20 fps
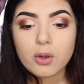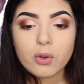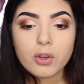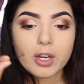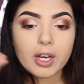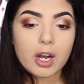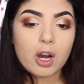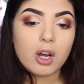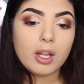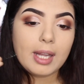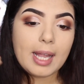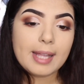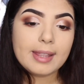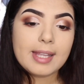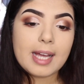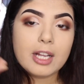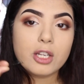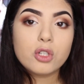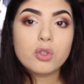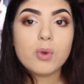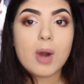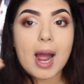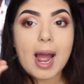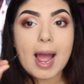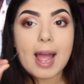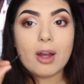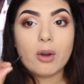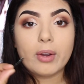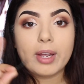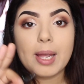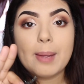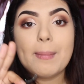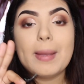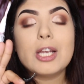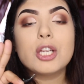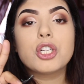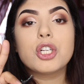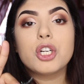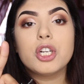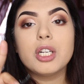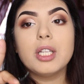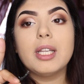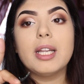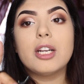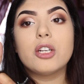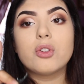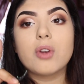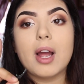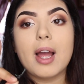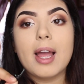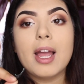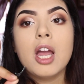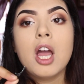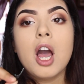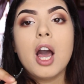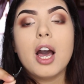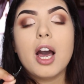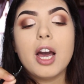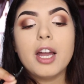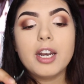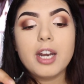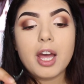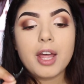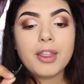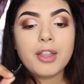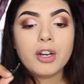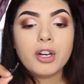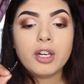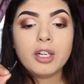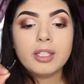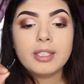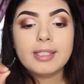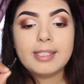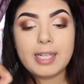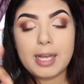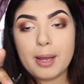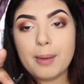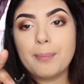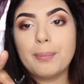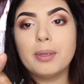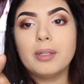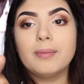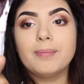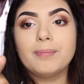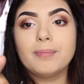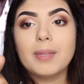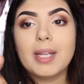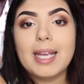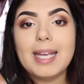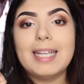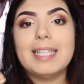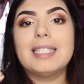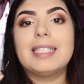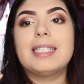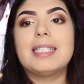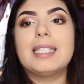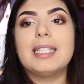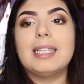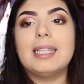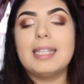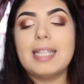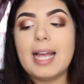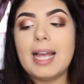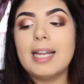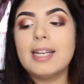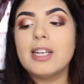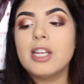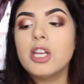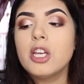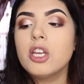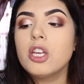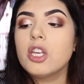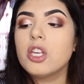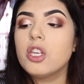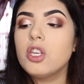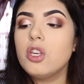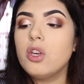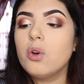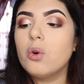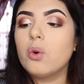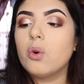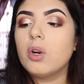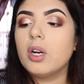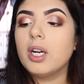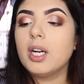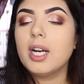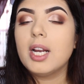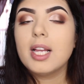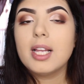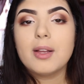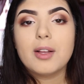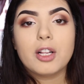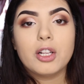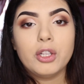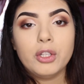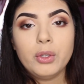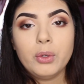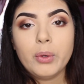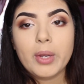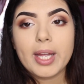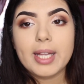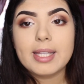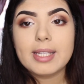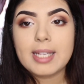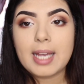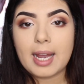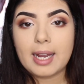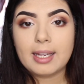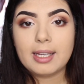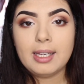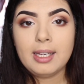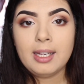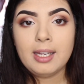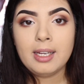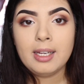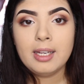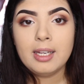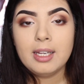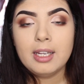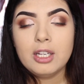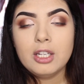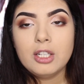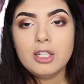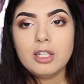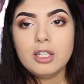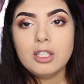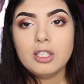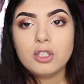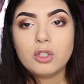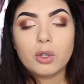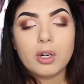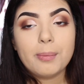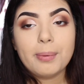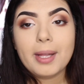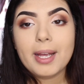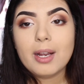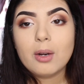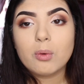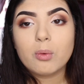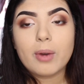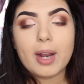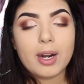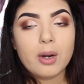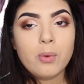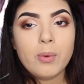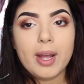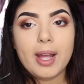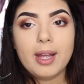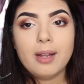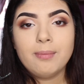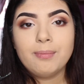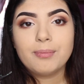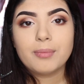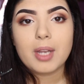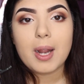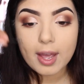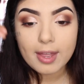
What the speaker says: You're gonna let that dry, okay? Make sure to let it dry. Another tip is to let your glue get tacky. Don't apply it right away.